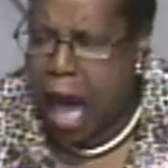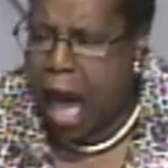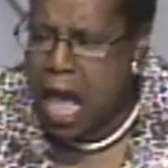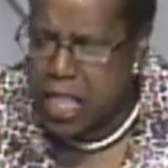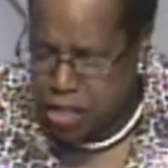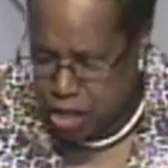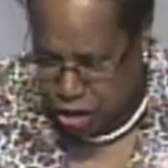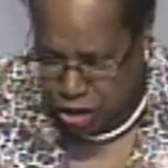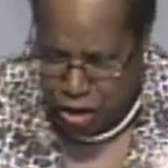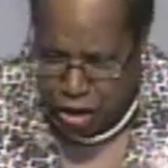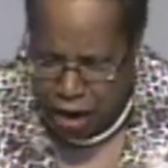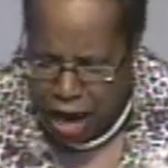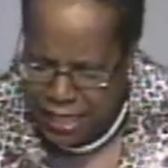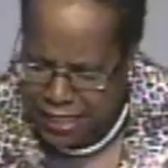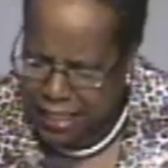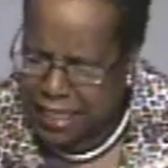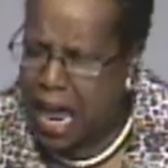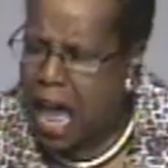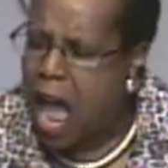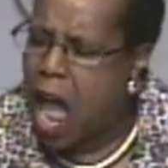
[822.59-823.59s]
to her,
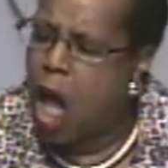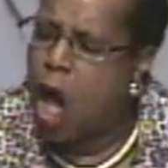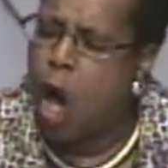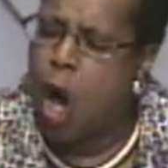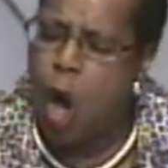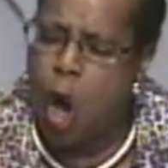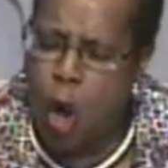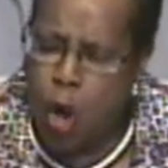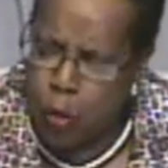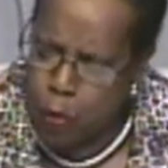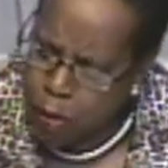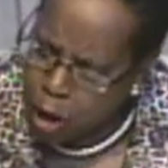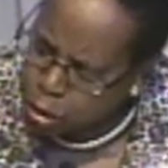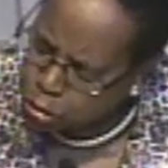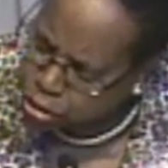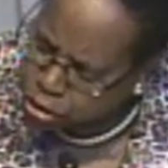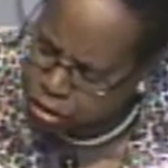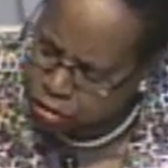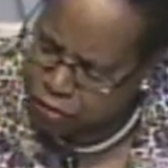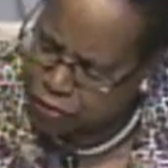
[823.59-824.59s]
I
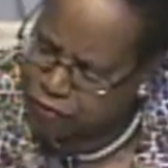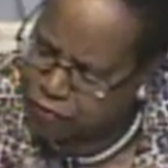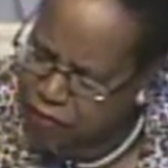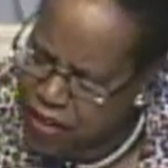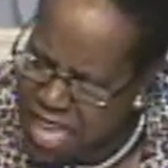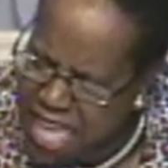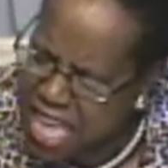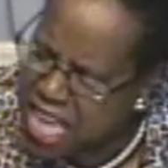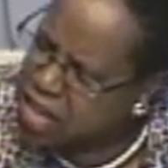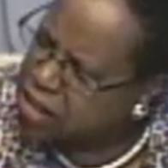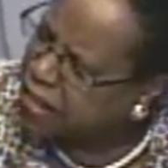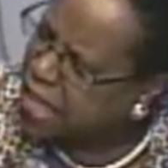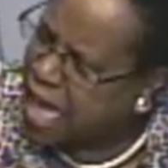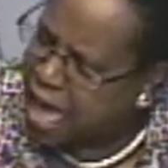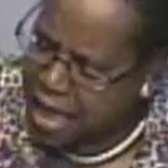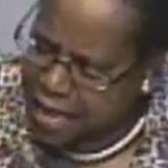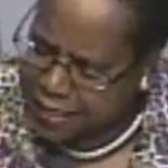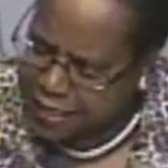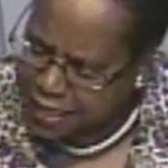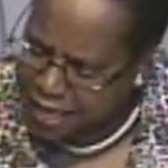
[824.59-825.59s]
almost feel
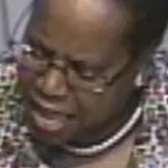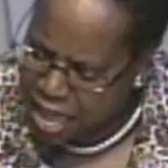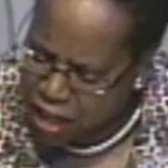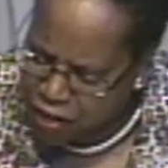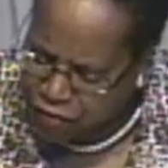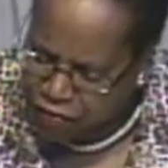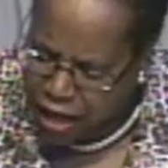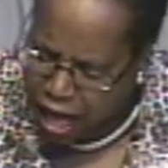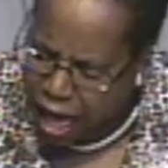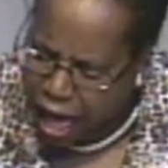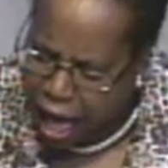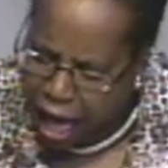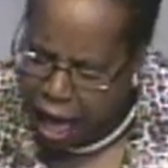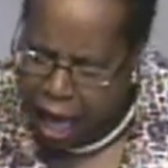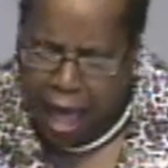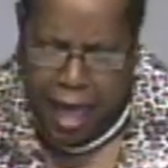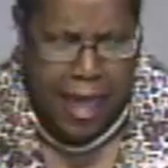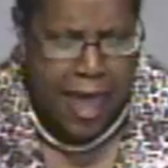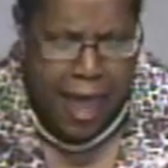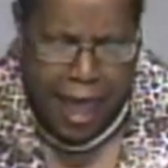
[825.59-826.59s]
as if
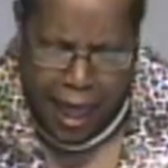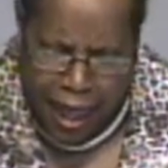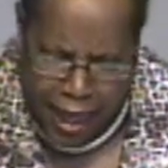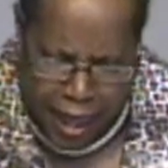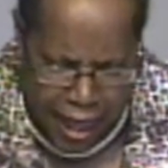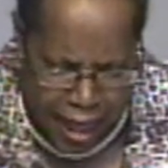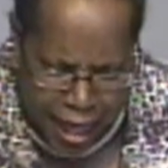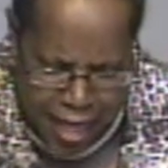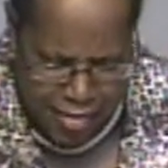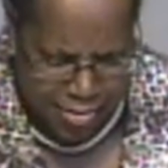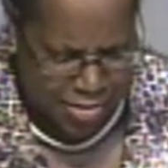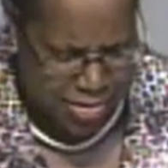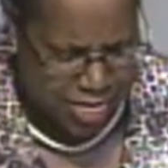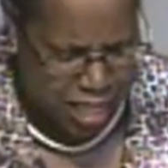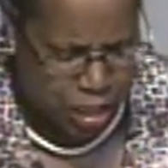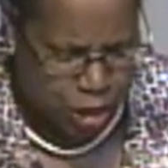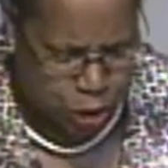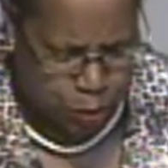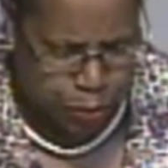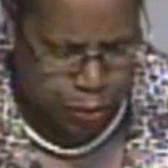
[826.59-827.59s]
I hate
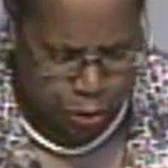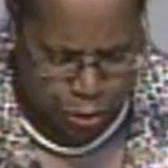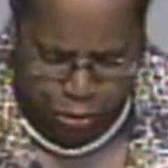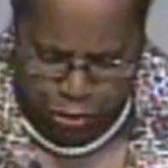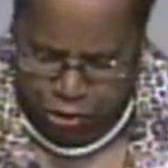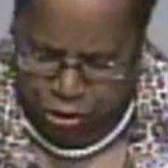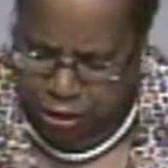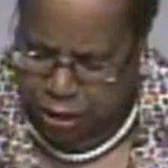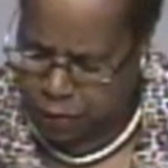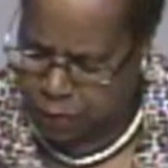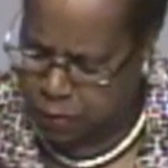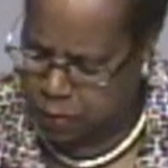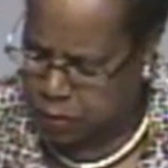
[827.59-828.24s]
this person.